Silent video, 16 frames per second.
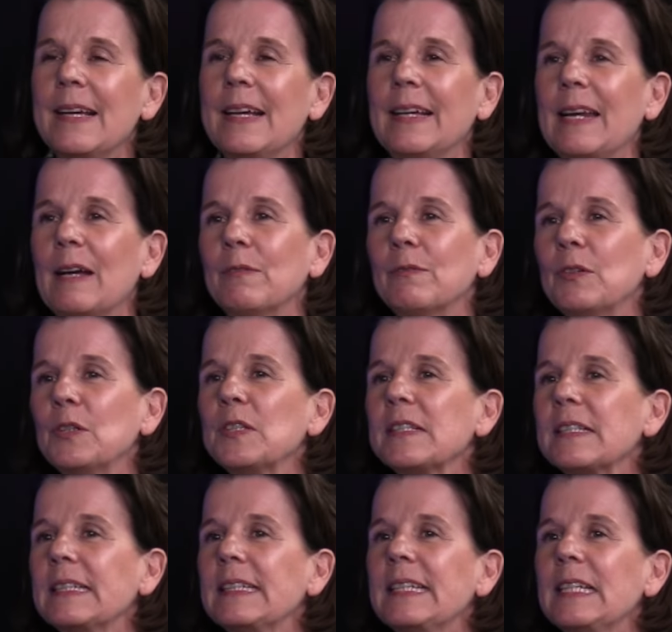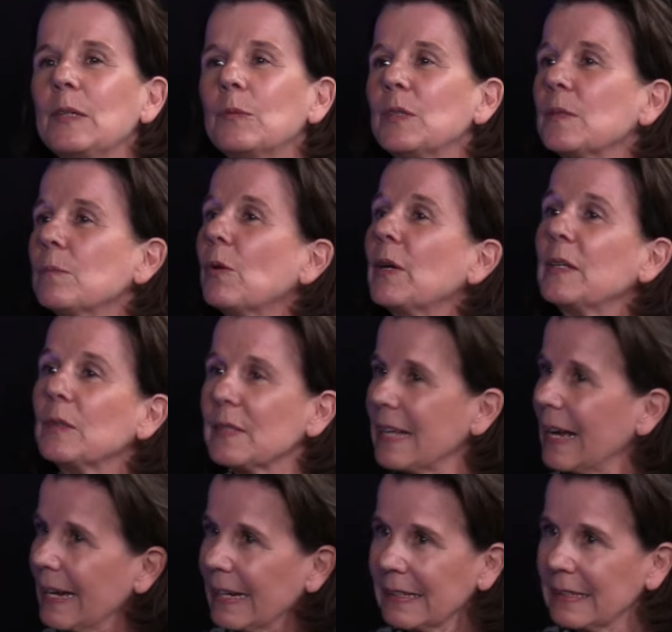And our first city was Buenos
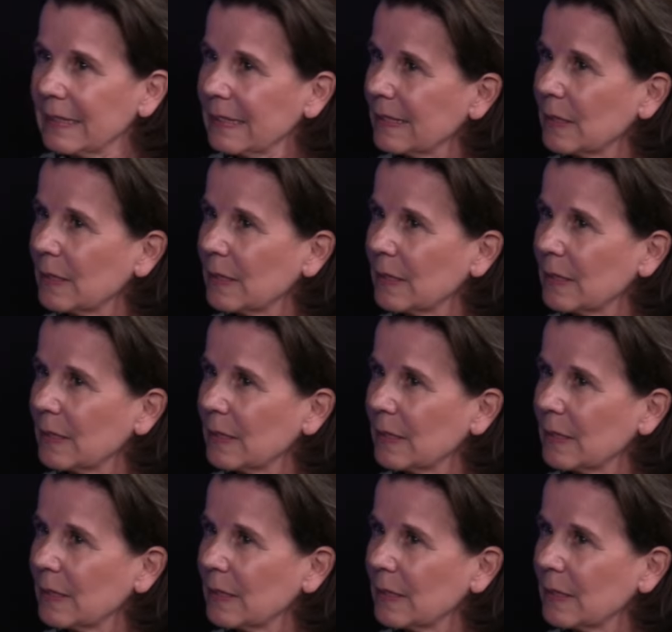Aires.